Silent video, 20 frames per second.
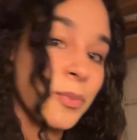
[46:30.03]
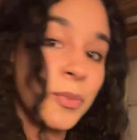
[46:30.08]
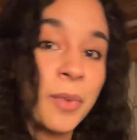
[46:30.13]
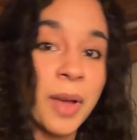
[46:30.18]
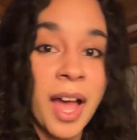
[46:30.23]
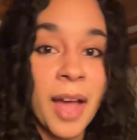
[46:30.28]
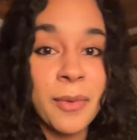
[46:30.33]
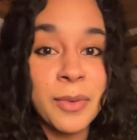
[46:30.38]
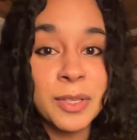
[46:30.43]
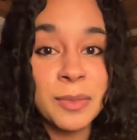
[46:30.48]

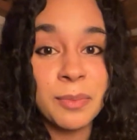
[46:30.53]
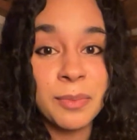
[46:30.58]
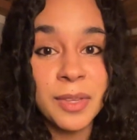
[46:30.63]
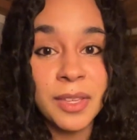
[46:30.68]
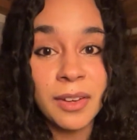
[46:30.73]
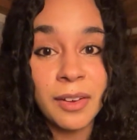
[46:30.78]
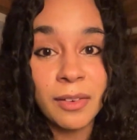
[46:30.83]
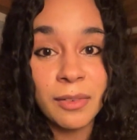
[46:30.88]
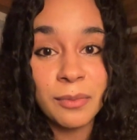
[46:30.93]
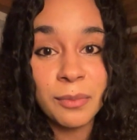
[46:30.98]
I was, you
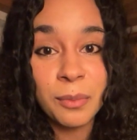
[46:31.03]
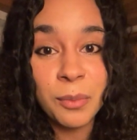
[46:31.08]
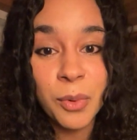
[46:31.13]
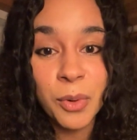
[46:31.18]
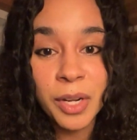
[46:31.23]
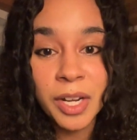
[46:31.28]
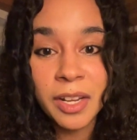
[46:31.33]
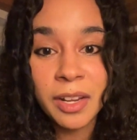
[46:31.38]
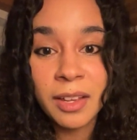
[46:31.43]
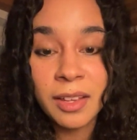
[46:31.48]
know,
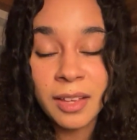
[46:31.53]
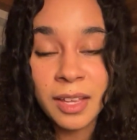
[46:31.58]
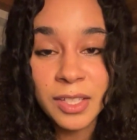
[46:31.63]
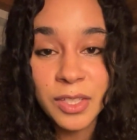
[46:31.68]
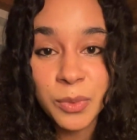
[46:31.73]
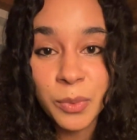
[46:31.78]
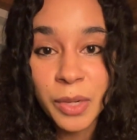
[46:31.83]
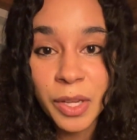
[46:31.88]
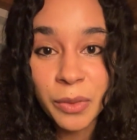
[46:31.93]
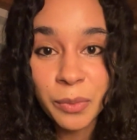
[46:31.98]
born at
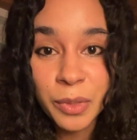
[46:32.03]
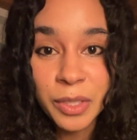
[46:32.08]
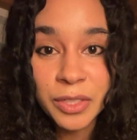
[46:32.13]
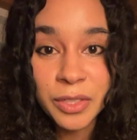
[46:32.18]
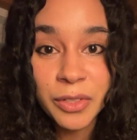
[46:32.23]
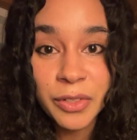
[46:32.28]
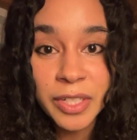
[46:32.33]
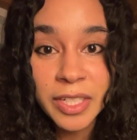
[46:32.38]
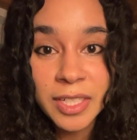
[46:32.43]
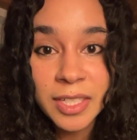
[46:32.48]
23
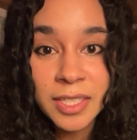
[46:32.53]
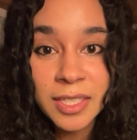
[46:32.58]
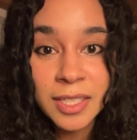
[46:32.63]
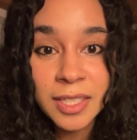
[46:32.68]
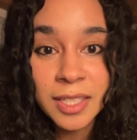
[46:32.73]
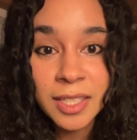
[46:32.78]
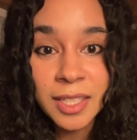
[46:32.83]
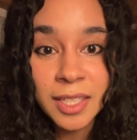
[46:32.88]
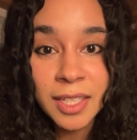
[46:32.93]
degrees.